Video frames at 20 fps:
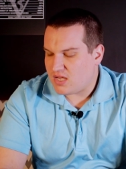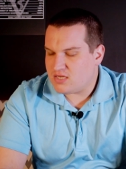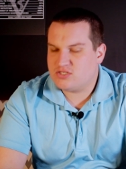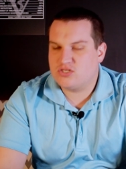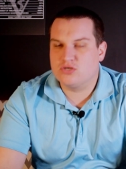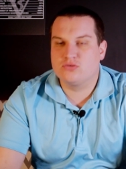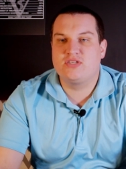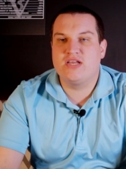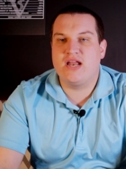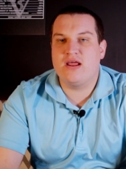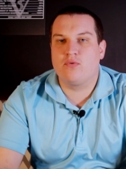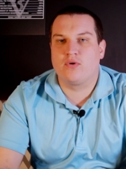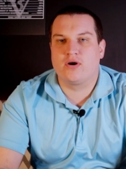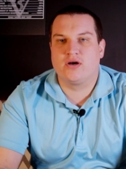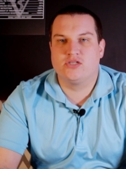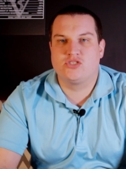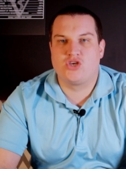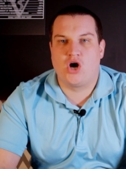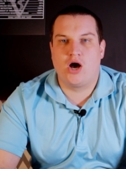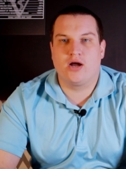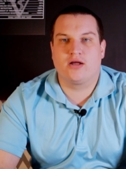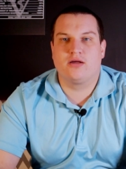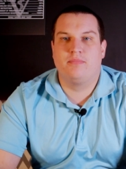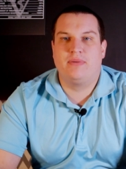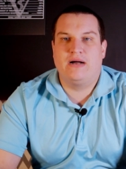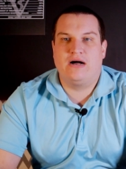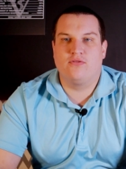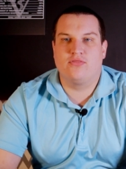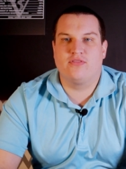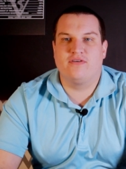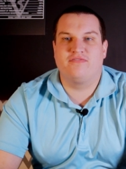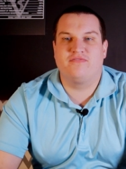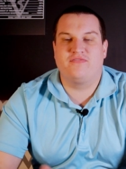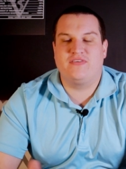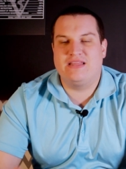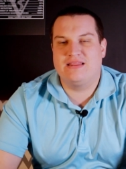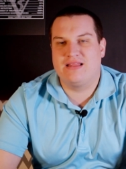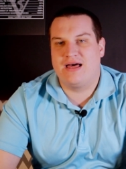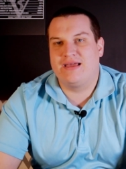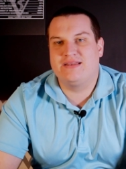So today we're going to talk about the
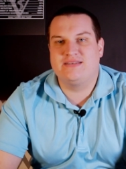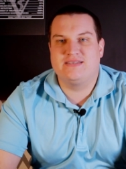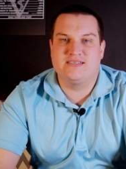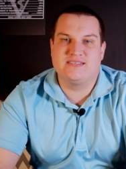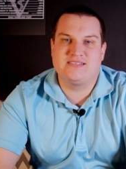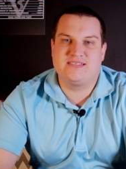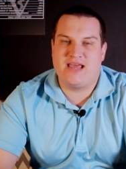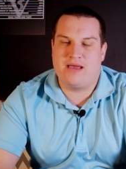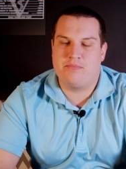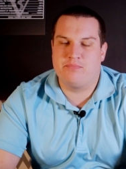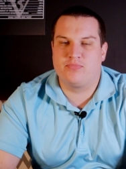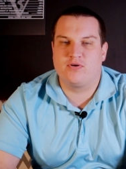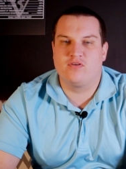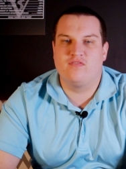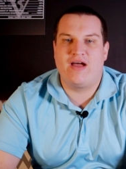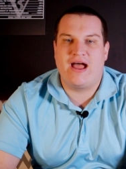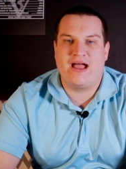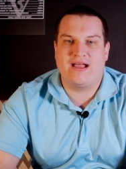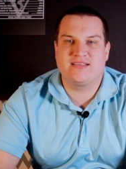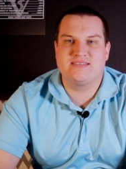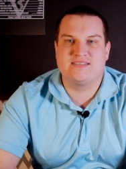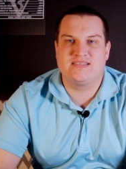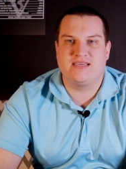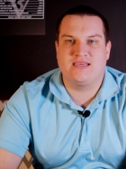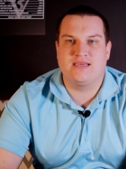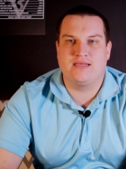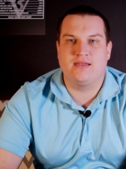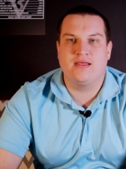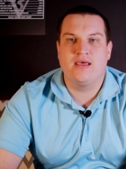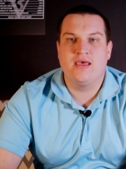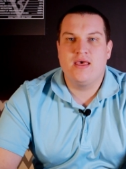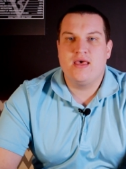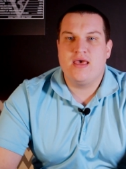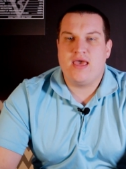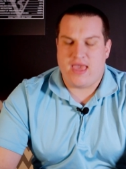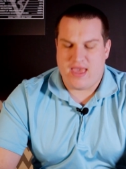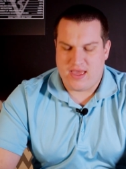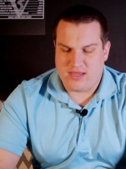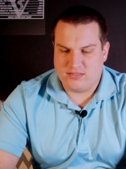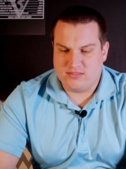feline distemper vaccine,
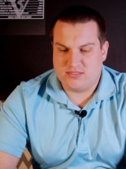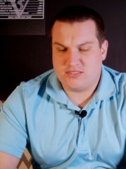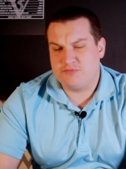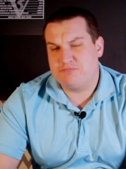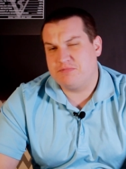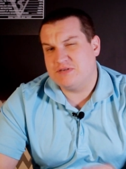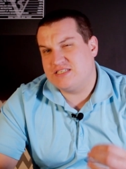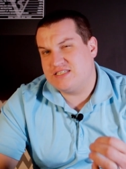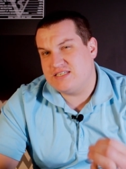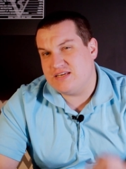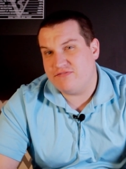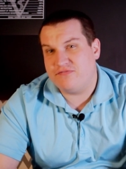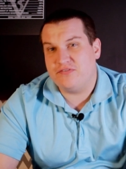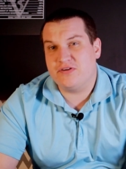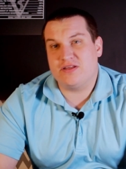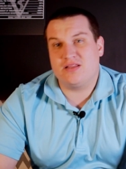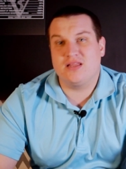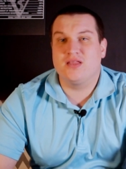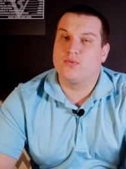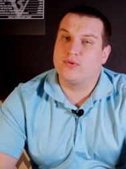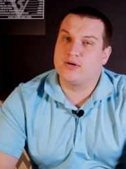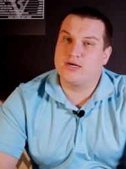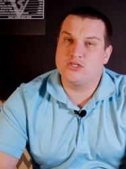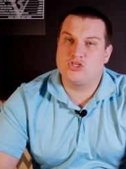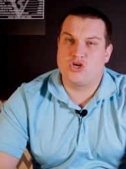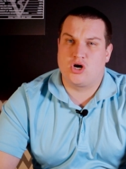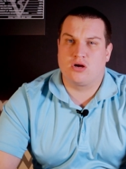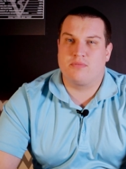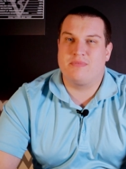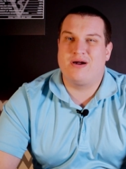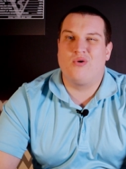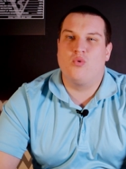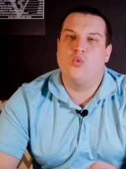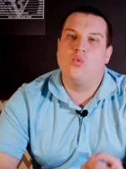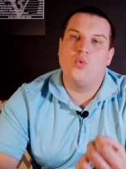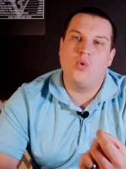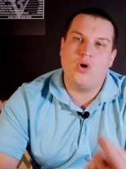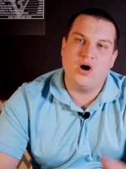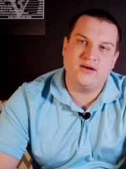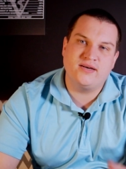and specifically we're going to talk about
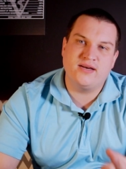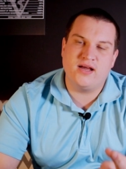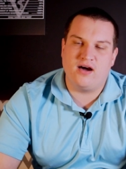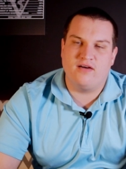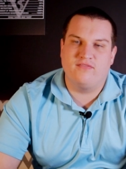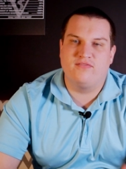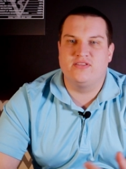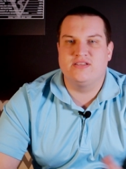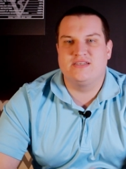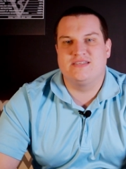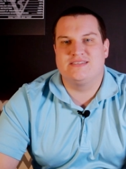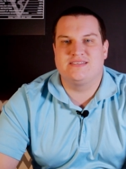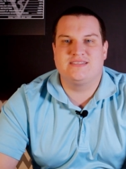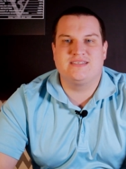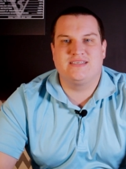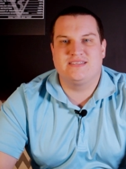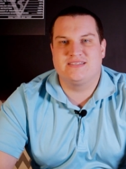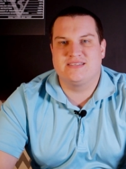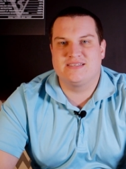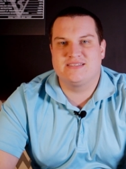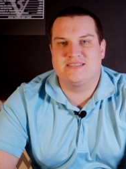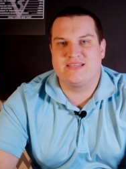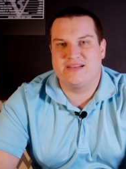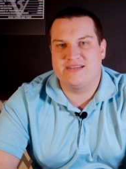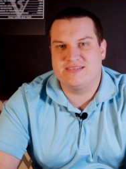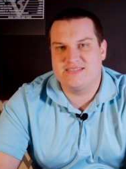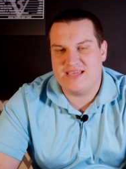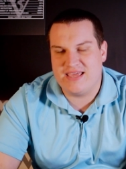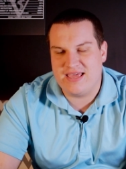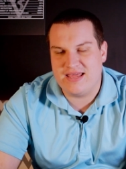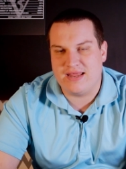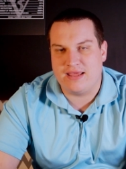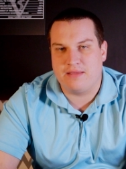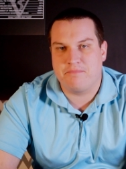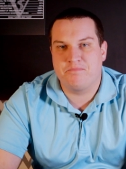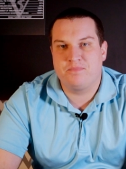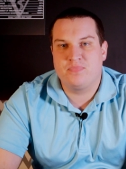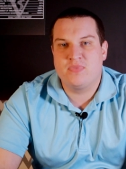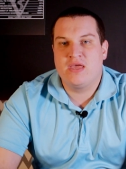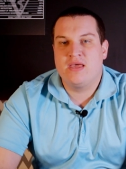one of the diseases that is in
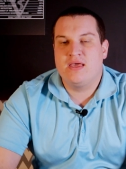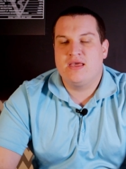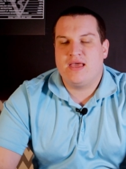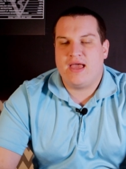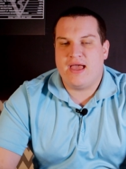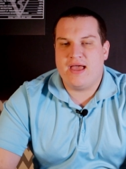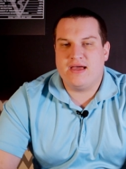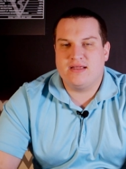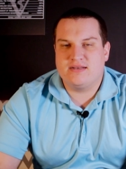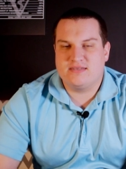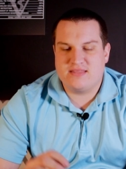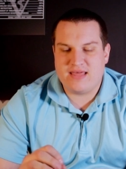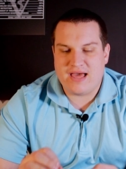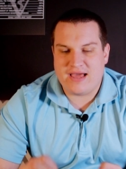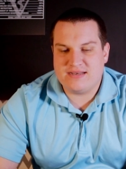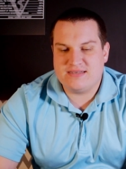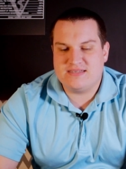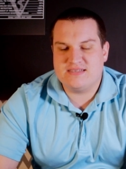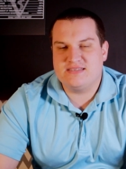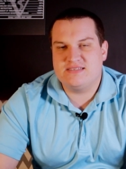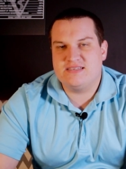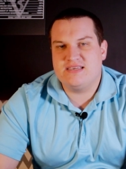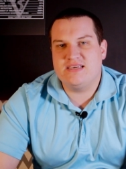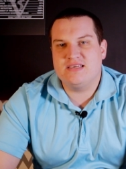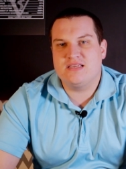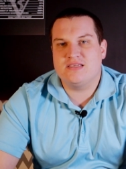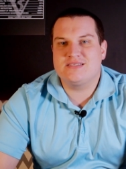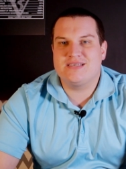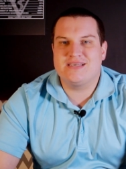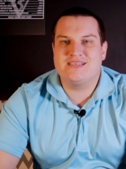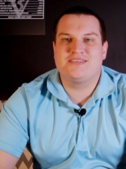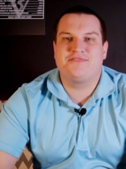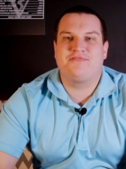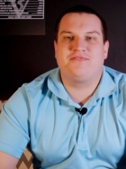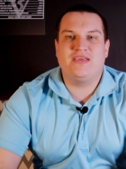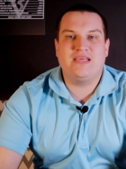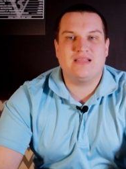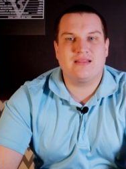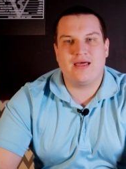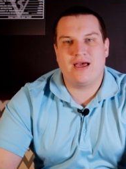it, and that disease is
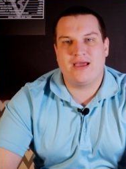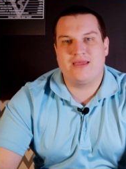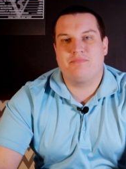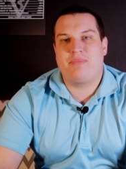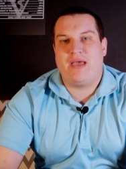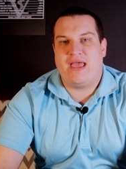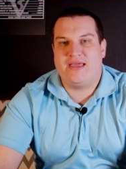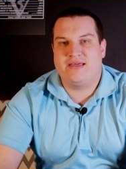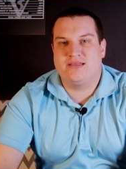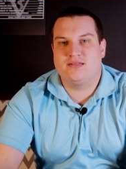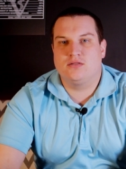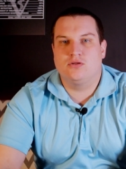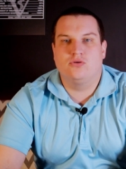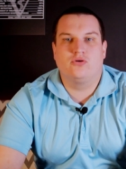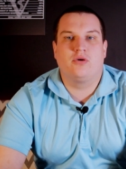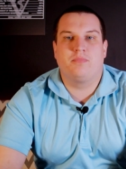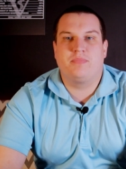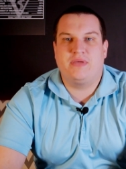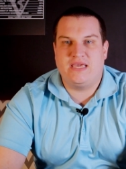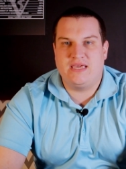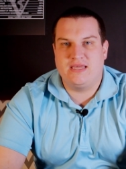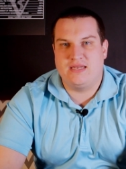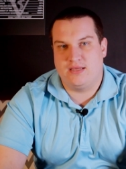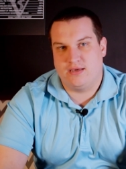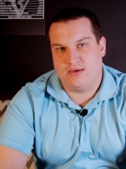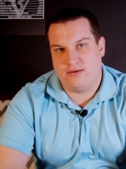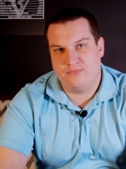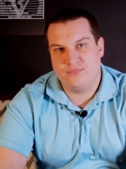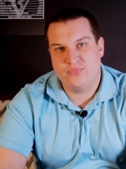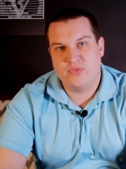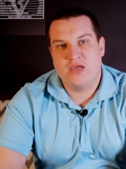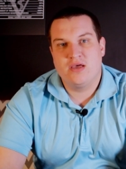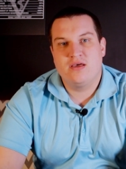feline panleukopenia.